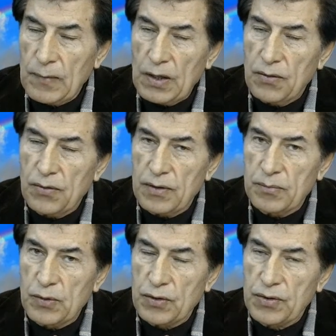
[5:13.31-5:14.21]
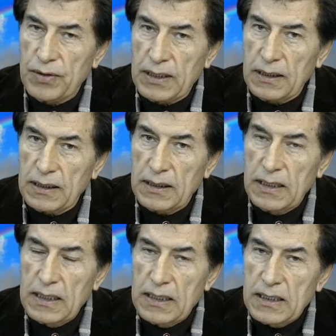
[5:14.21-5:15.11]
or more correctly
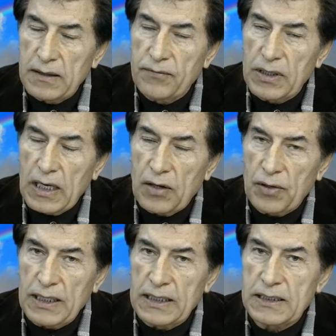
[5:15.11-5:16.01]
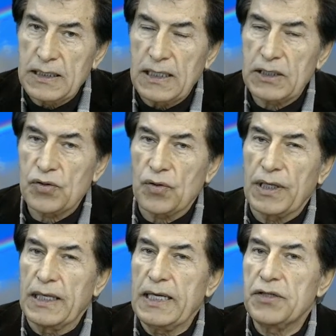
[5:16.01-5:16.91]
even our intellectual
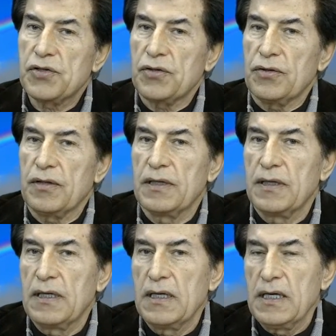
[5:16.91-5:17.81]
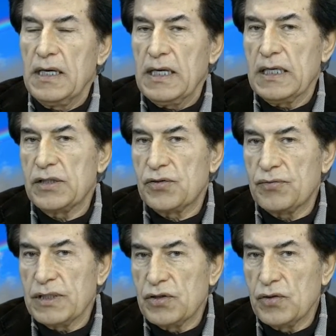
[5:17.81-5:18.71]
nature is
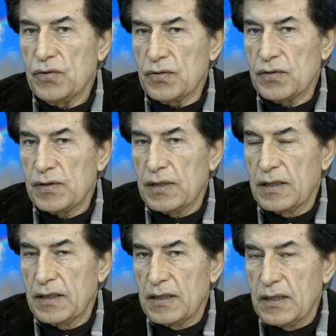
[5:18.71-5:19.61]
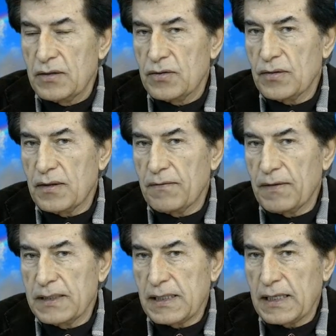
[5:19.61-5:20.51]
reduced to the
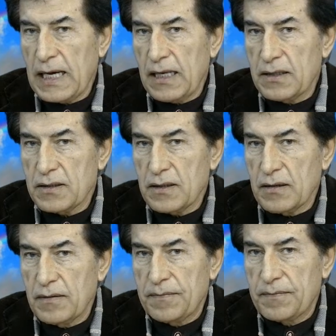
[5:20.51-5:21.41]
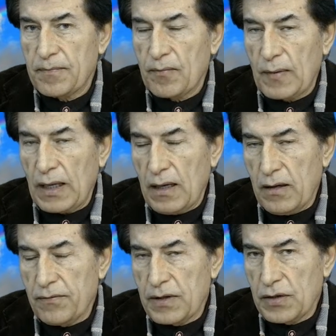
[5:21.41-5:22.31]
physicality
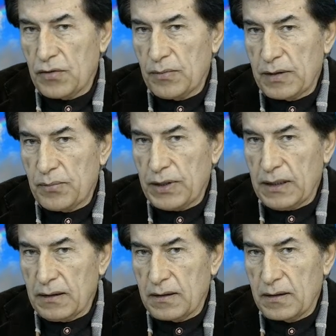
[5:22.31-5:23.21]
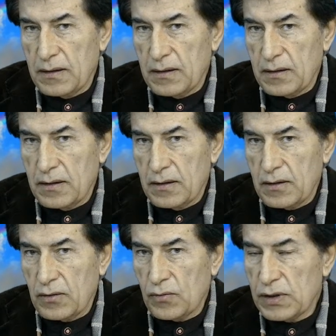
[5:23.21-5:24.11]
of the human brain
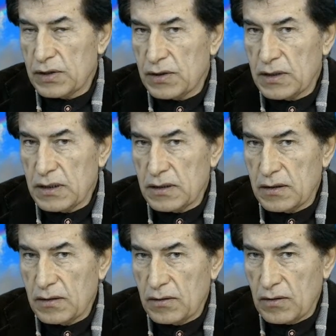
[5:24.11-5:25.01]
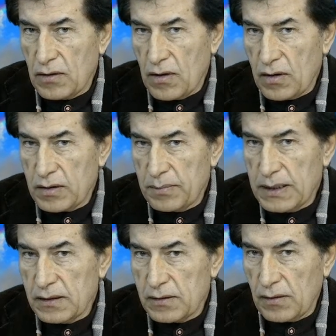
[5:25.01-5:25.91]
which need not
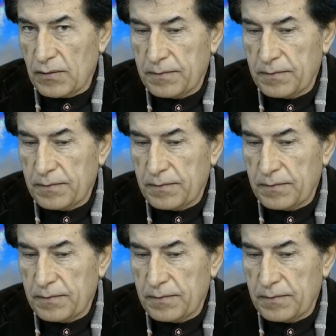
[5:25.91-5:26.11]
be so